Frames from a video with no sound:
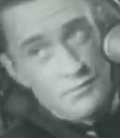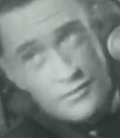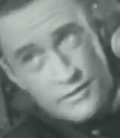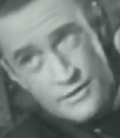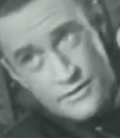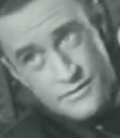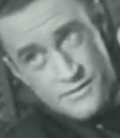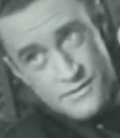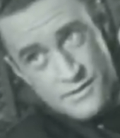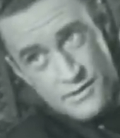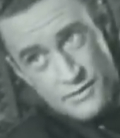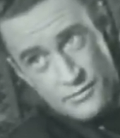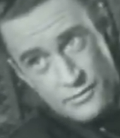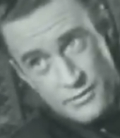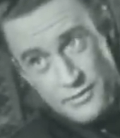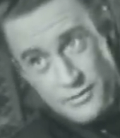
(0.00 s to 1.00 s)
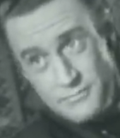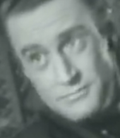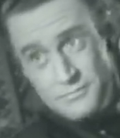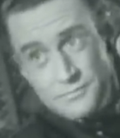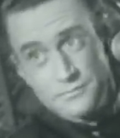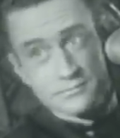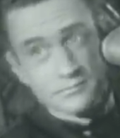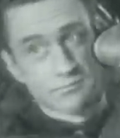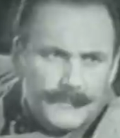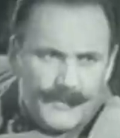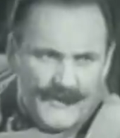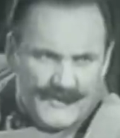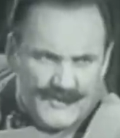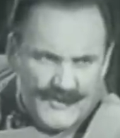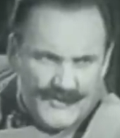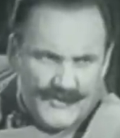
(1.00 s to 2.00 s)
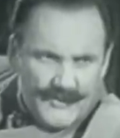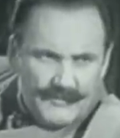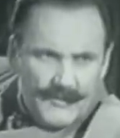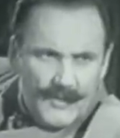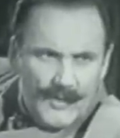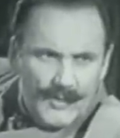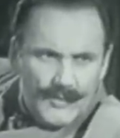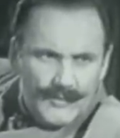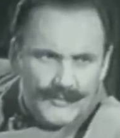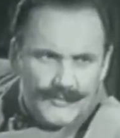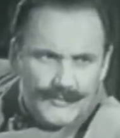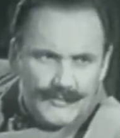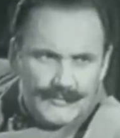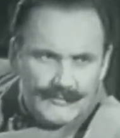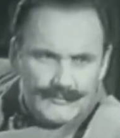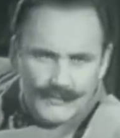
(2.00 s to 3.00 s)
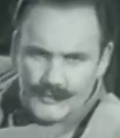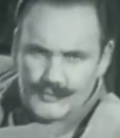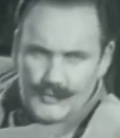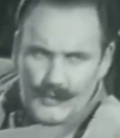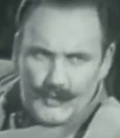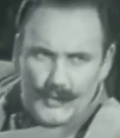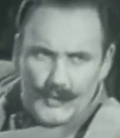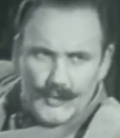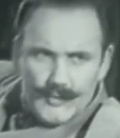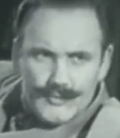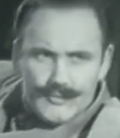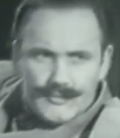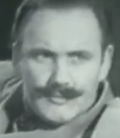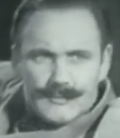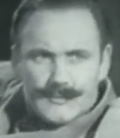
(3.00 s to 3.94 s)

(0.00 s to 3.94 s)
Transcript: actor Ronald Howard appeared in a series of 39